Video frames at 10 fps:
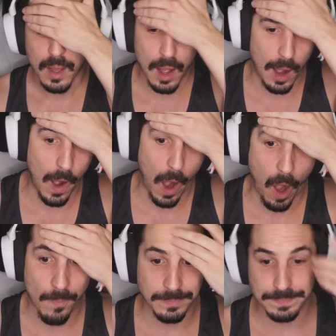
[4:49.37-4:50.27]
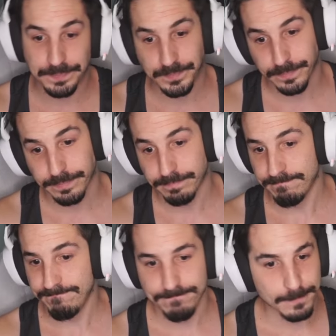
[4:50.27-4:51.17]
Um,
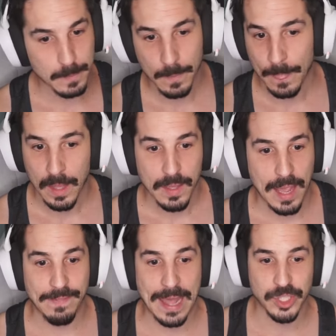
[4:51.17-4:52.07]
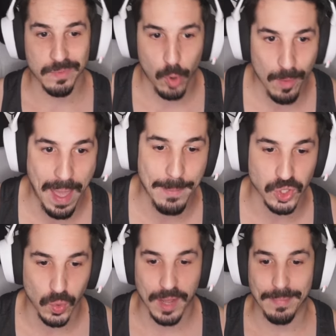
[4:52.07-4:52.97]
and that's our boy
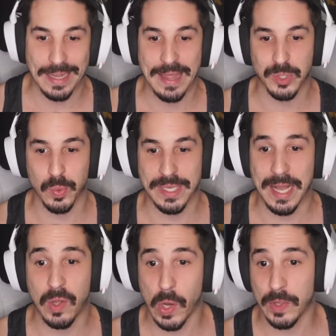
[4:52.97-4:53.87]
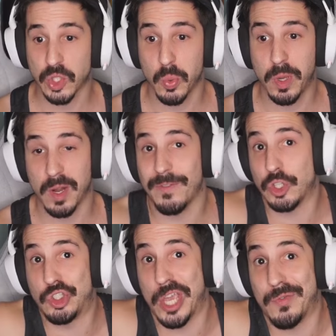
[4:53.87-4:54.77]
Mamoswine, man. That's what we got going on this weekend versus
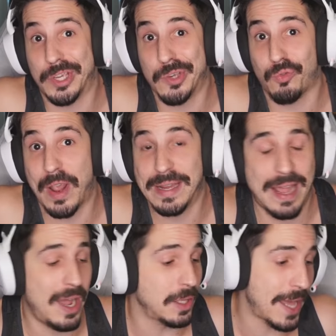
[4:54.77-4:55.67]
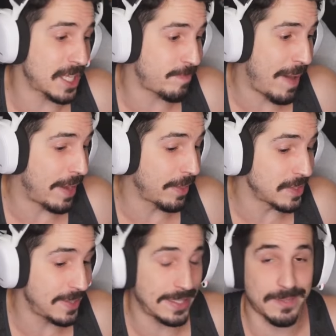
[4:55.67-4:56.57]
J Ricky right now. Last battle of the
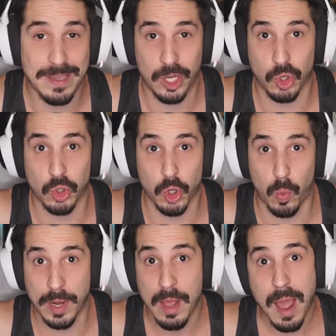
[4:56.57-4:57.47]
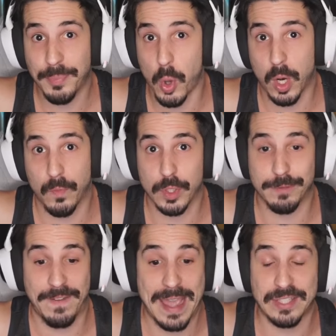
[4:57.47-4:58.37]
season. Let's make it a good one. I'm talking really
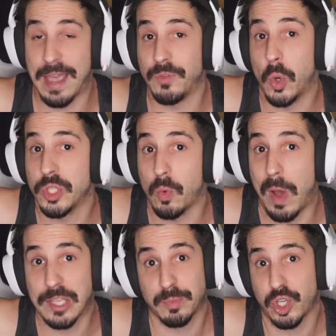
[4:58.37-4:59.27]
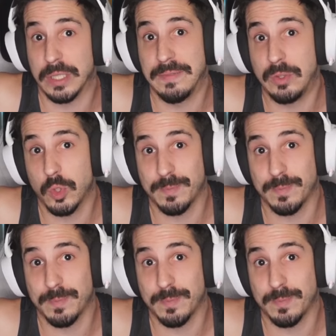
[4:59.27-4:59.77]
fast. I have no idea why, so I'm just going to let you do this